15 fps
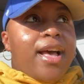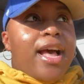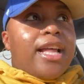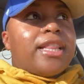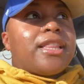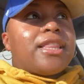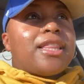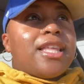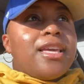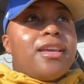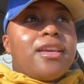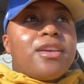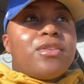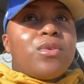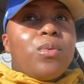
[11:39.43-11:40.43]
I
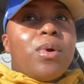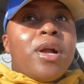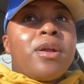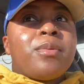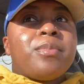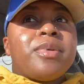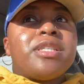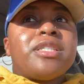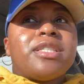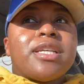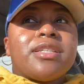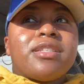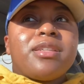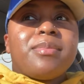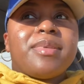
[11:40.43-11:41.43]
think it'll work, but
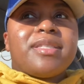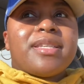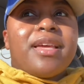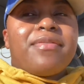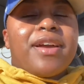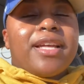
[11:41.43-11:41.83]
just to be safe,